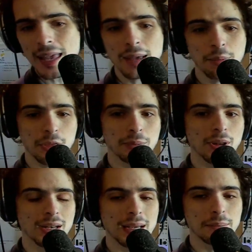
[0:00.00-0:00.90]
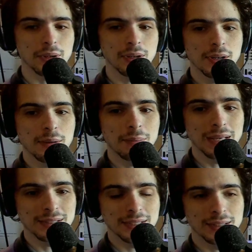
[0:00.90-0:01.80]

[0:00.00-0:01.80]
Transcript: but the blood amber makes